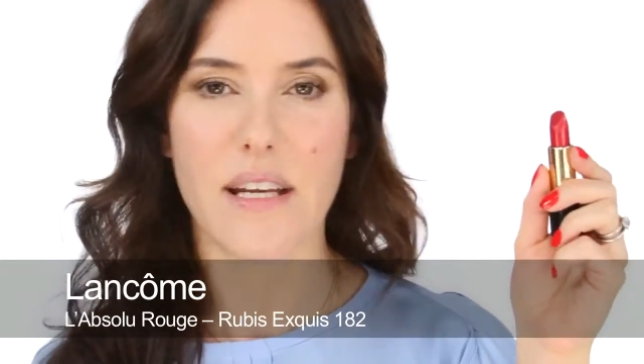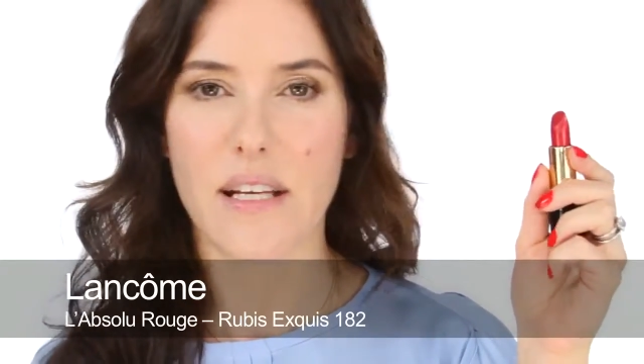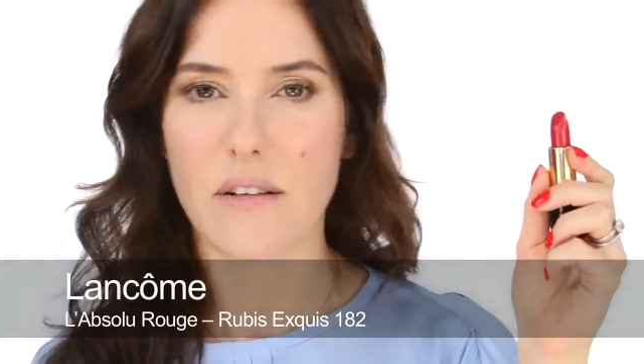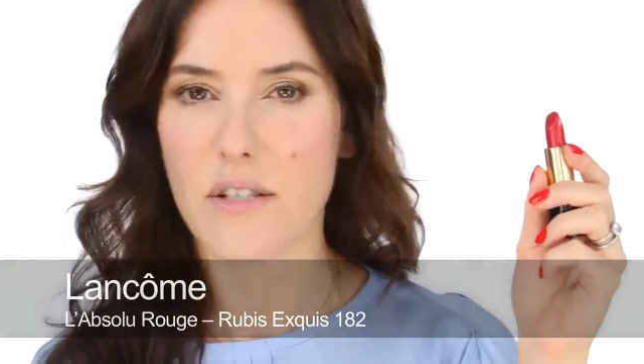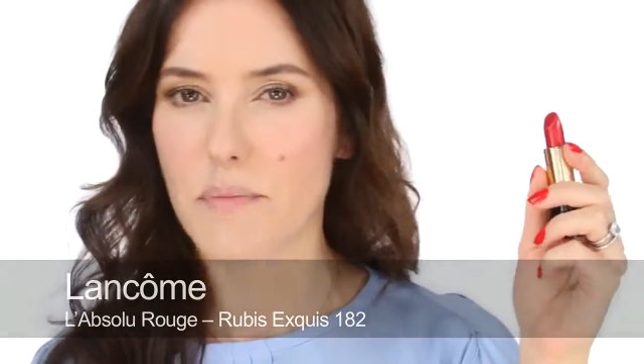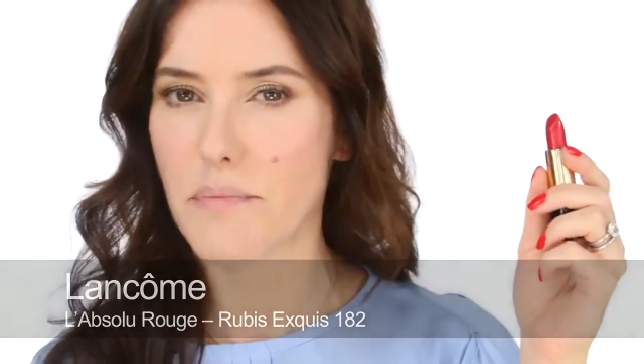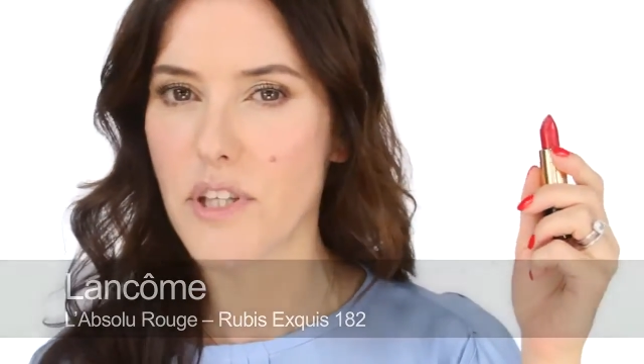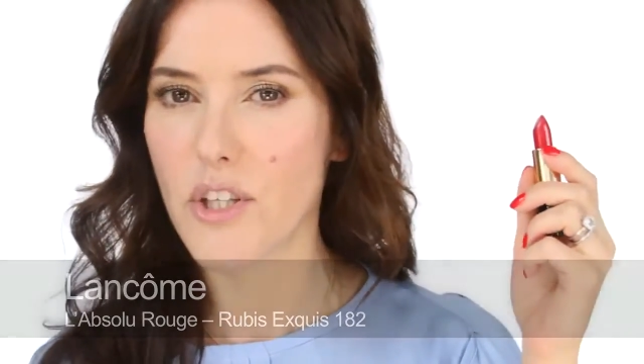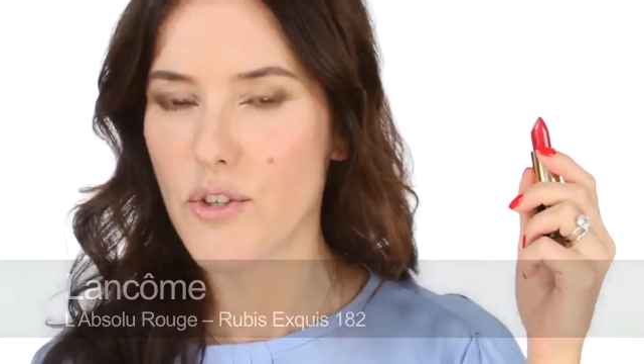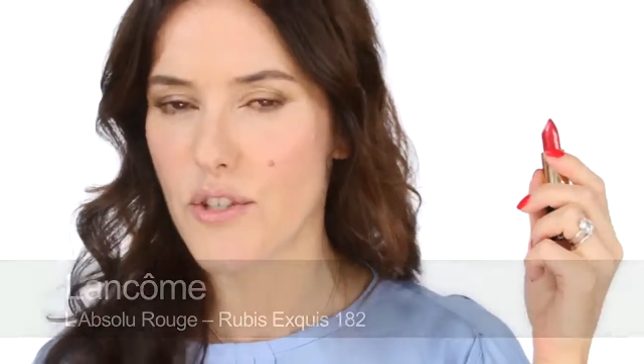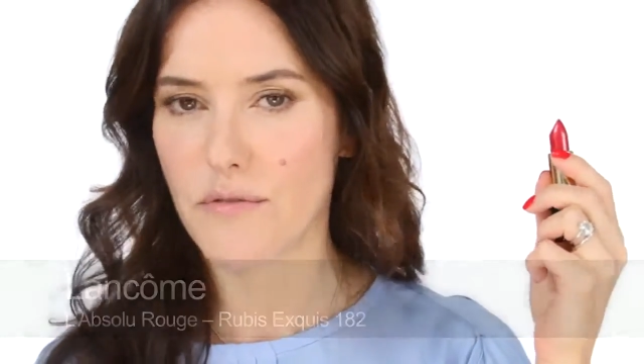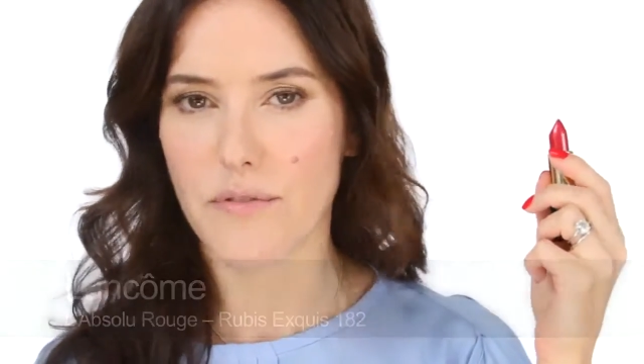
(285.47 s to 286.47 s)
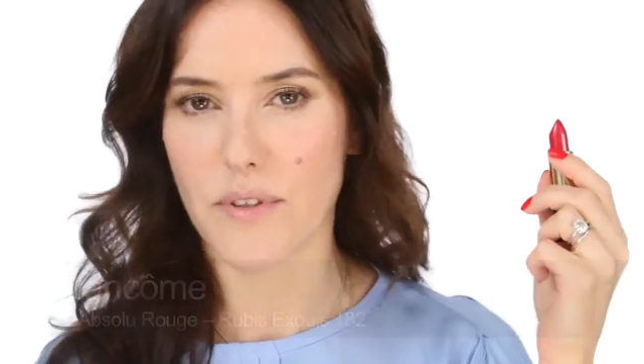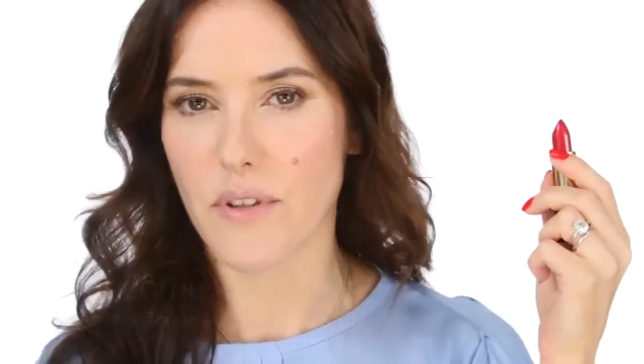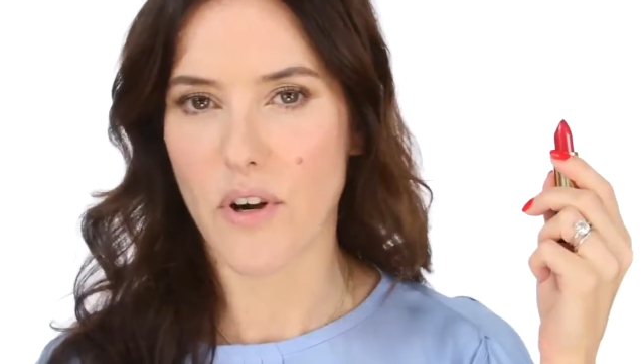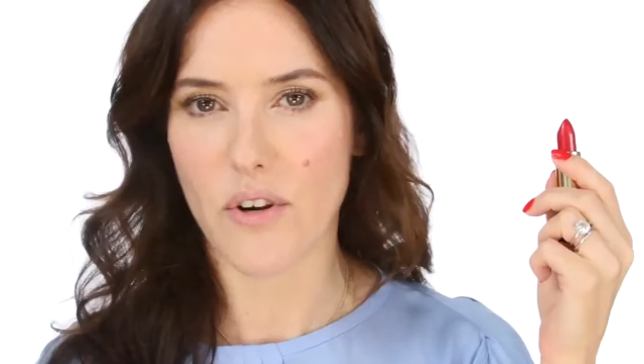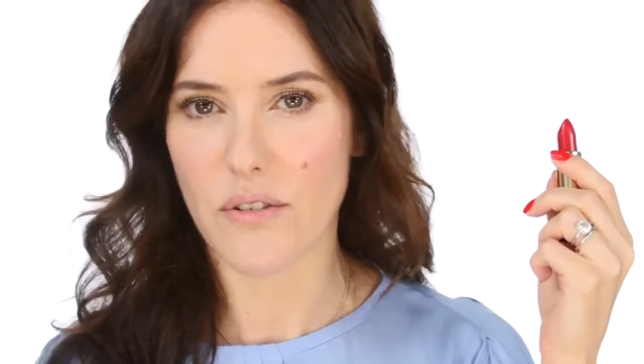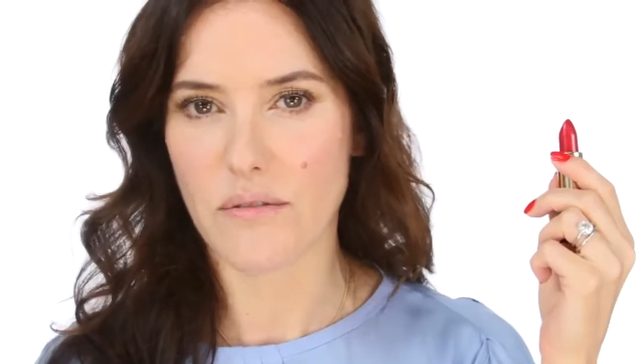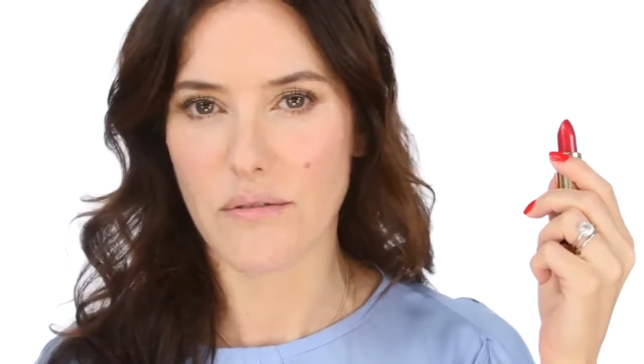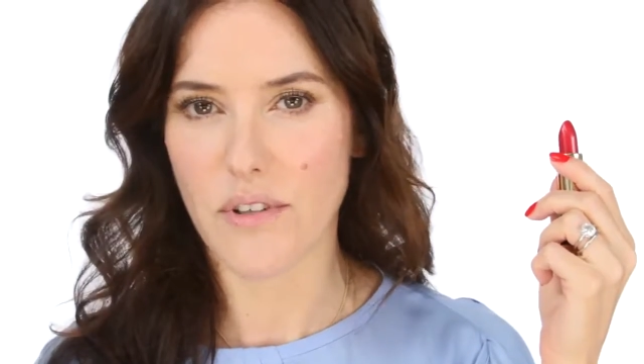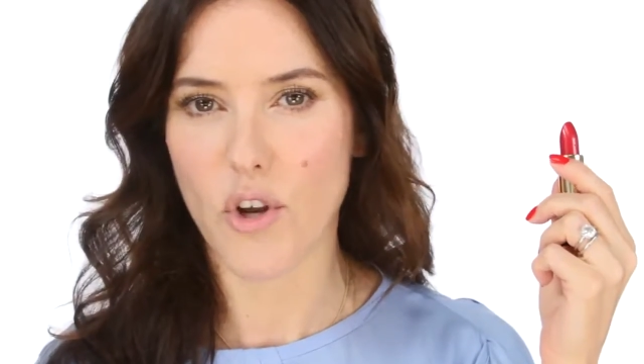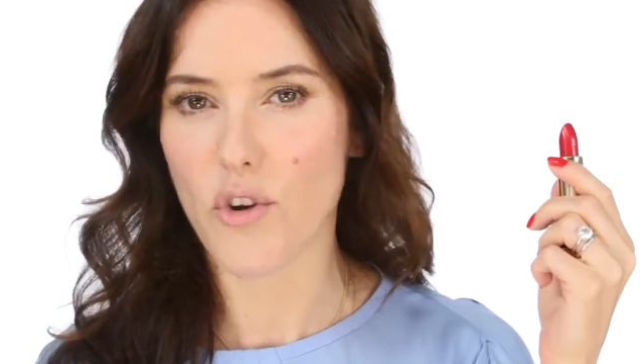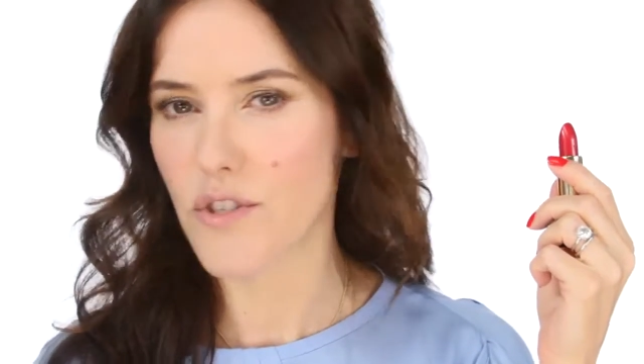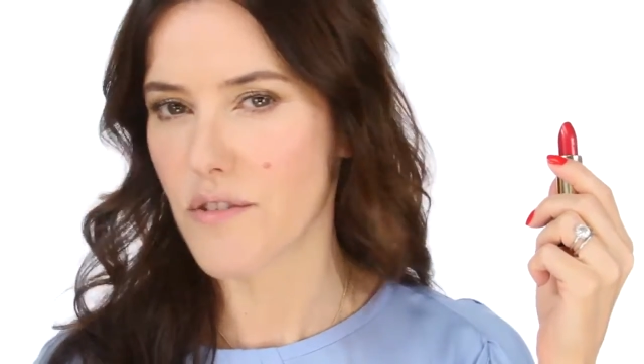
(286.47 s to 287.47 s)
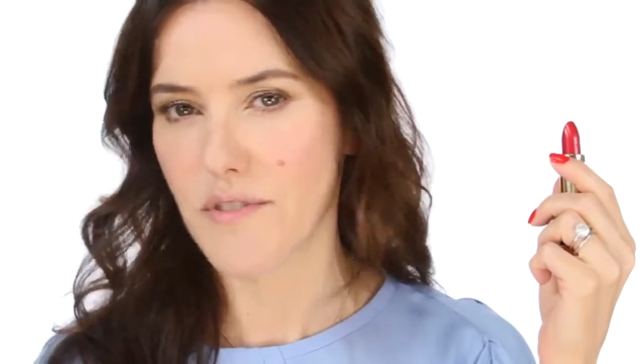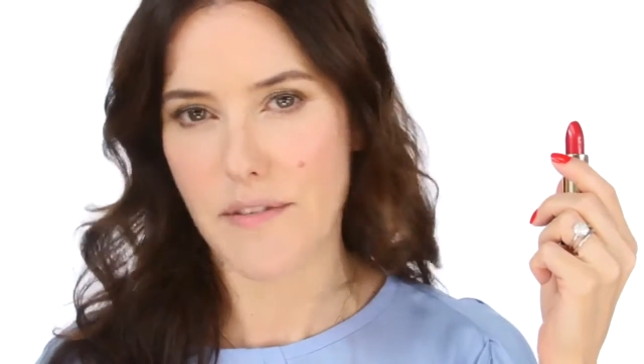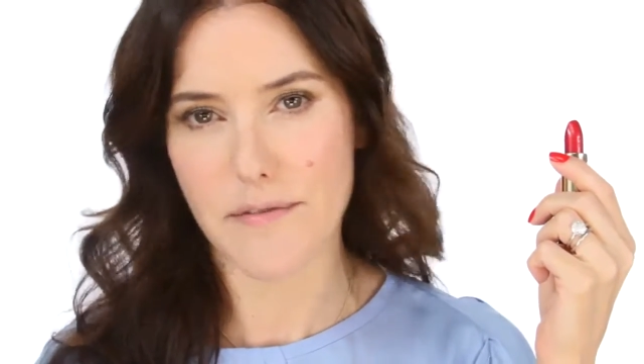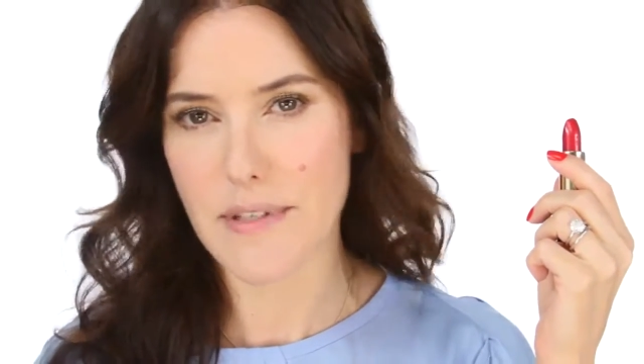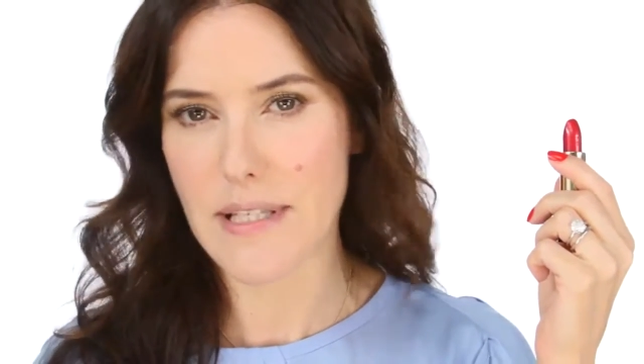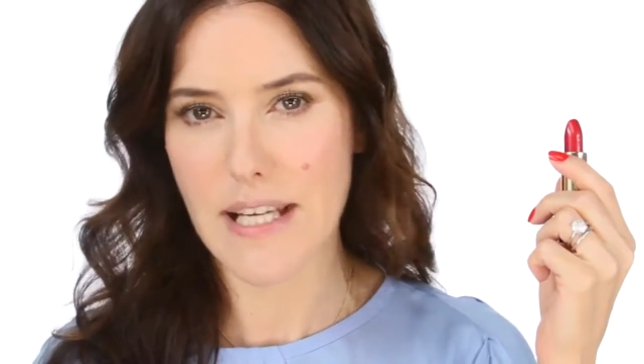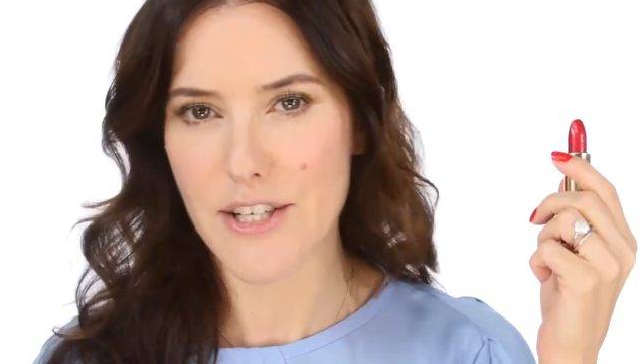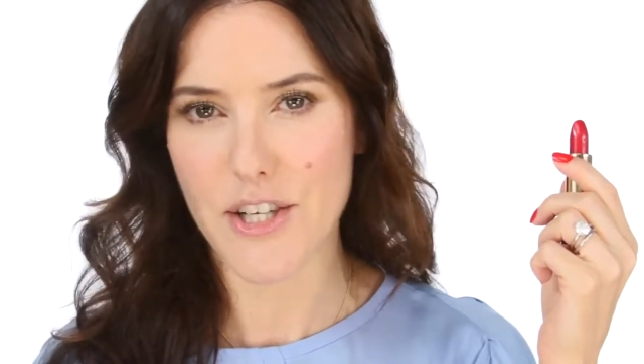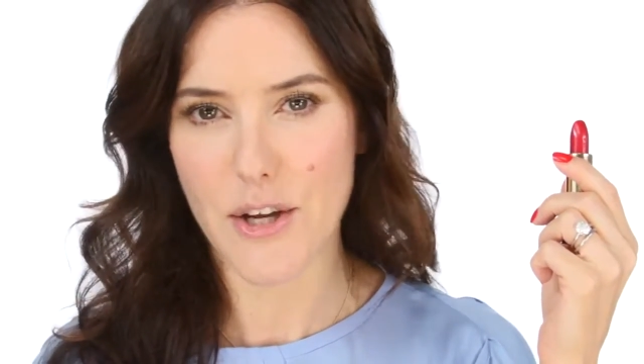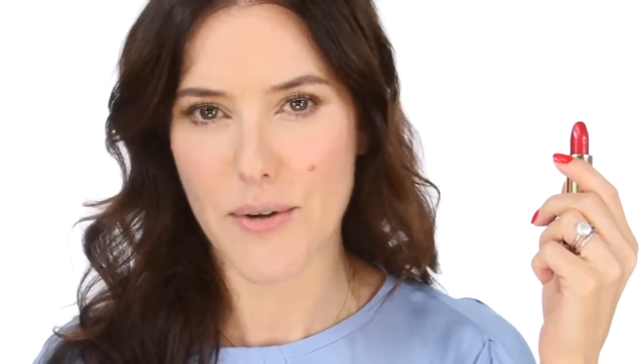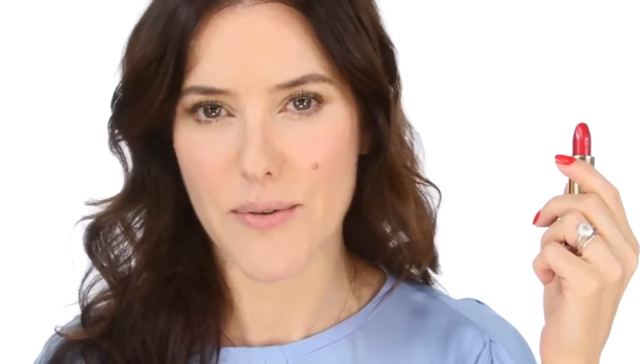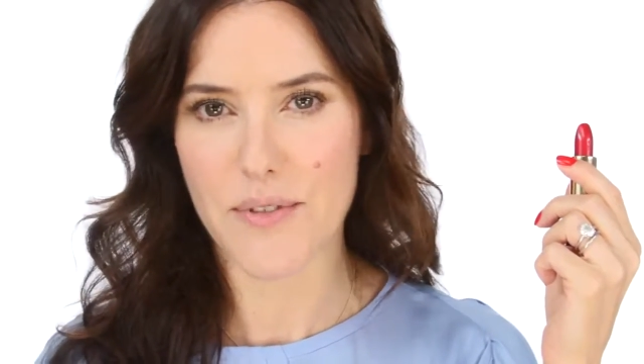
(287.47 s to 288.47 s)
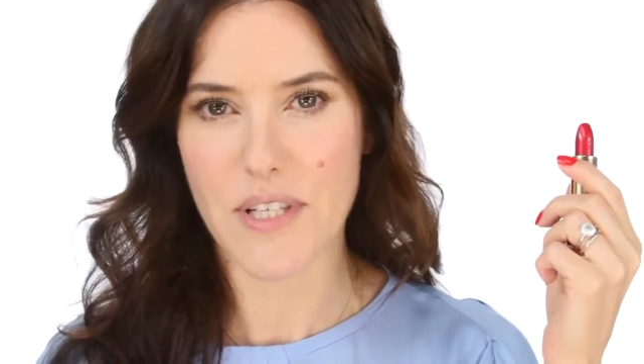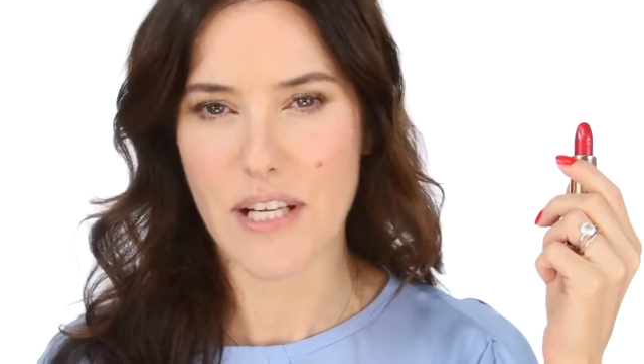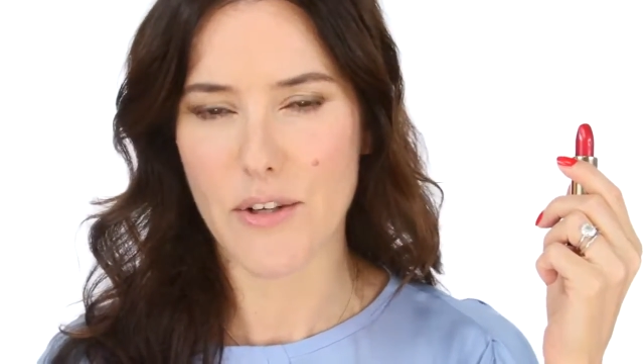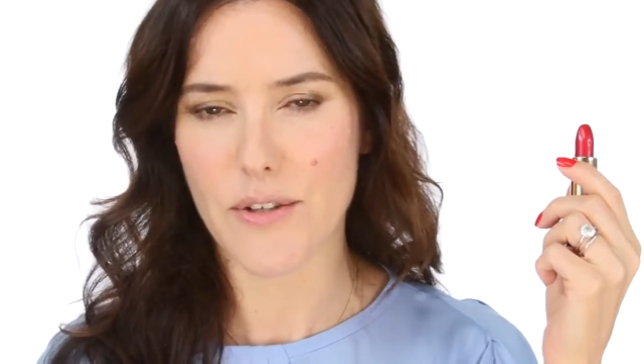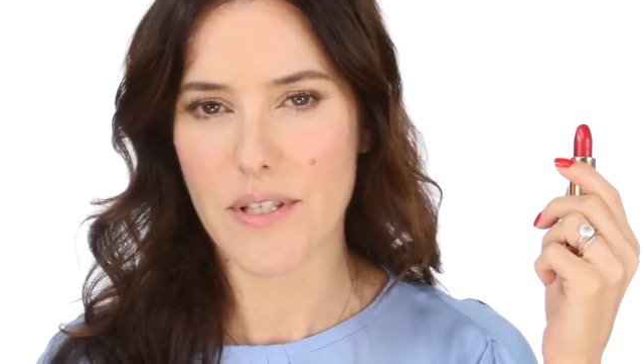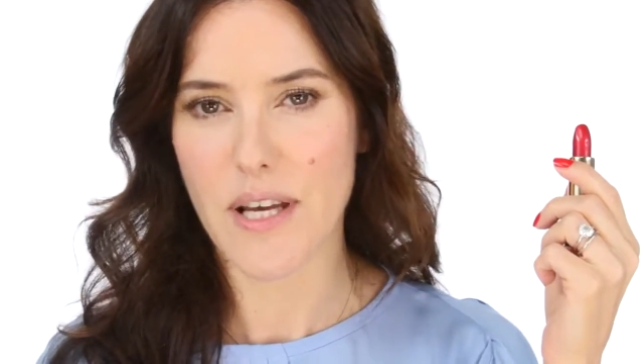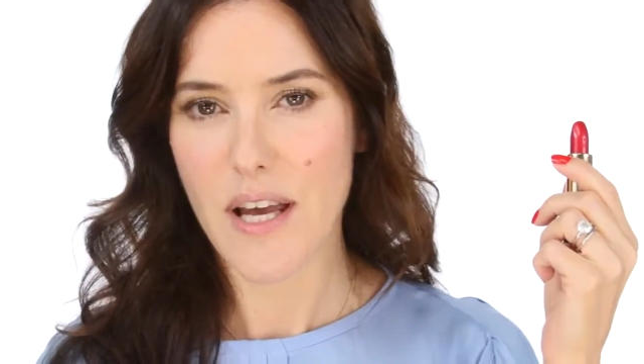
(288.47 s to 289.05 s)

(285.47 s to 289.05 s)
it looks beautiful on lots of different skin tones. It looks